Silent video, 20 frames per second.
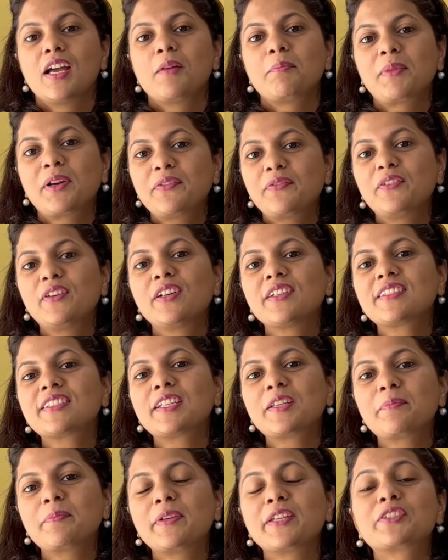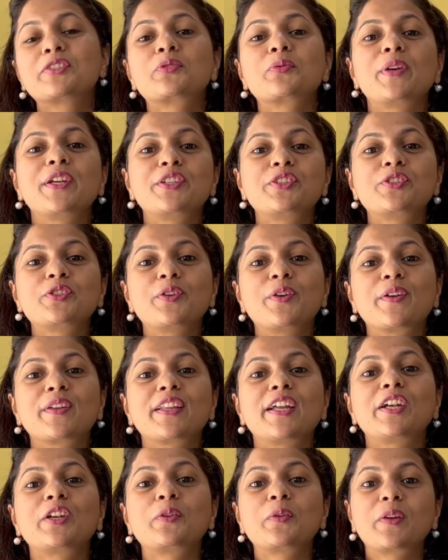My first tip is to ensure
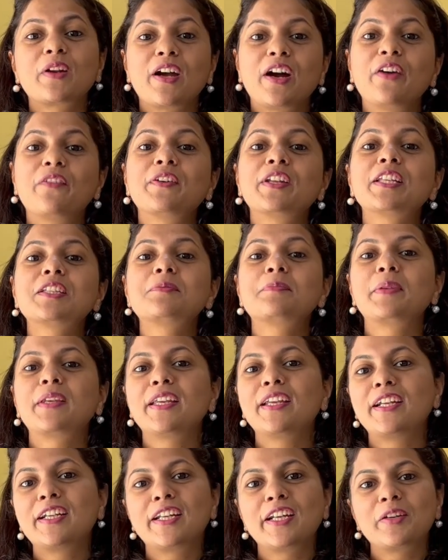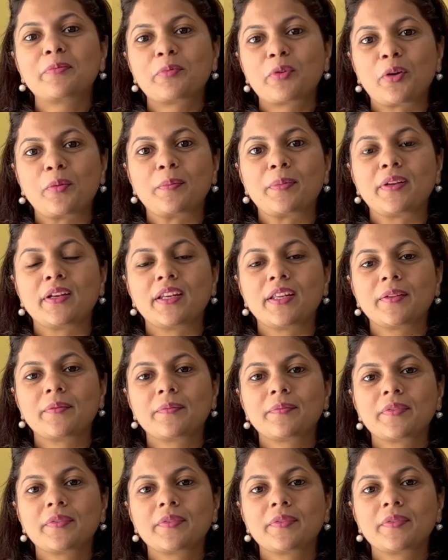that your oven is preheated properly.